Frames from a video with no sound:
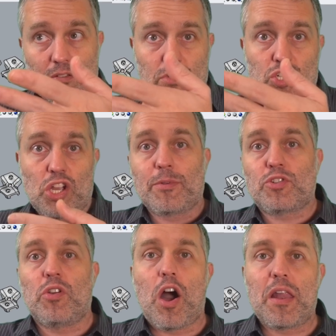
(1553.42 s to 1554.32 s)

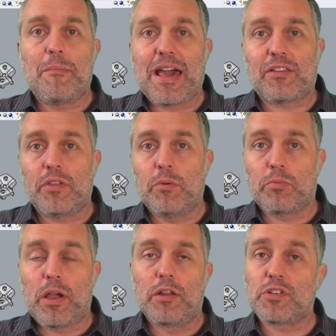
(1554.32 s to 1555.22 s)
geometry automatically with
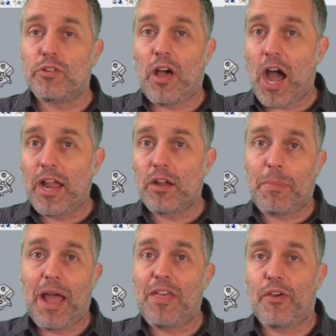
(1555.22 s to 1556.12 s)
Rhino. It's called Iron
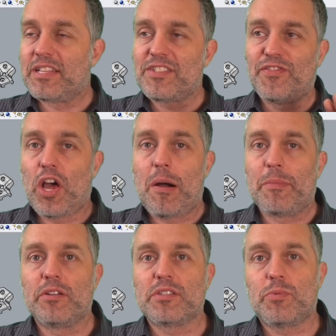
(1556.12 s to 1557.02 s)
Python. It's
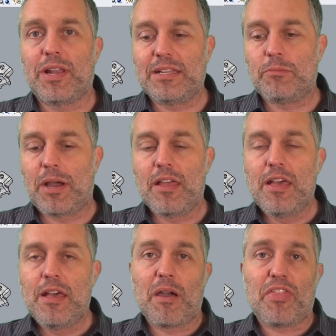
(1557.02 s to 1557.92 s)
phenomenal. It's what I did my
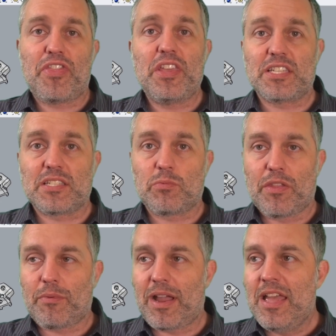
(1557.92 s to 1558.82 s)
thesis
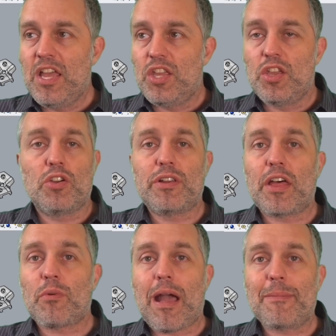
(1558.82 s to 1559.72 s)
with, right? You can go down
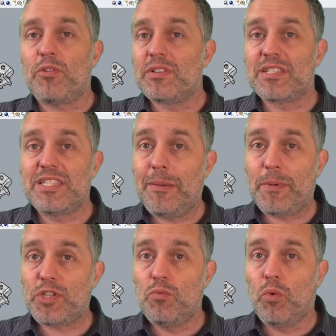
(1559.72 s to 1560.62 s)
the rabbit hole as deep
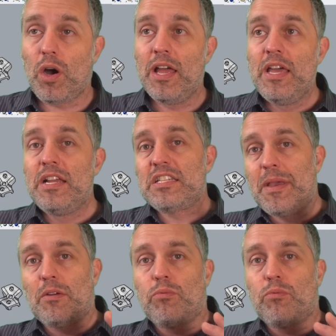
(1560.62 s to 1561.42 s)
as you want to make